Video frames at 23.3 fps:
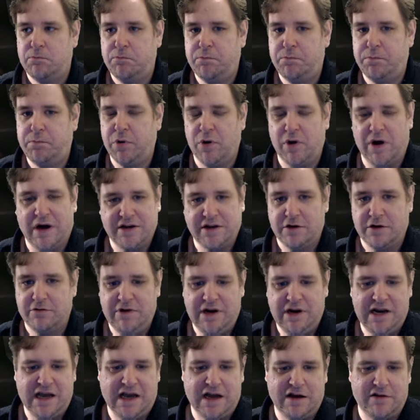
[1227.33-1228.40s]
but I don't
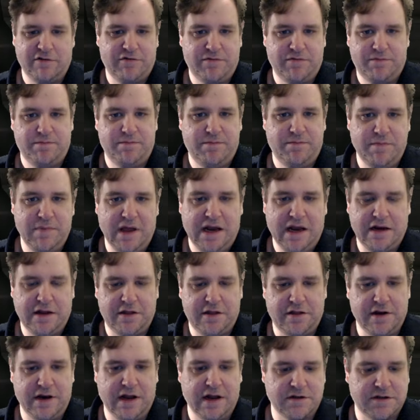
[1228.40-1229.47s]
really have
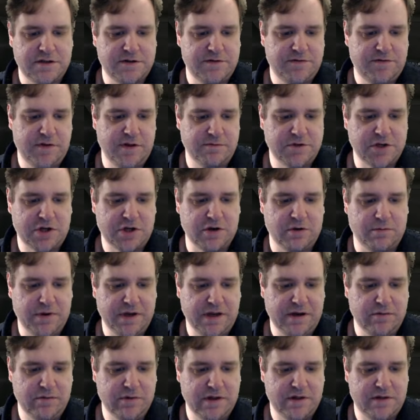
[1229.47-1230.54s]
anything else for them to
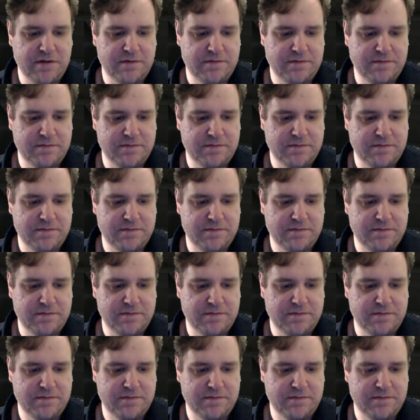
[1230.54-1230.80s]
compete with.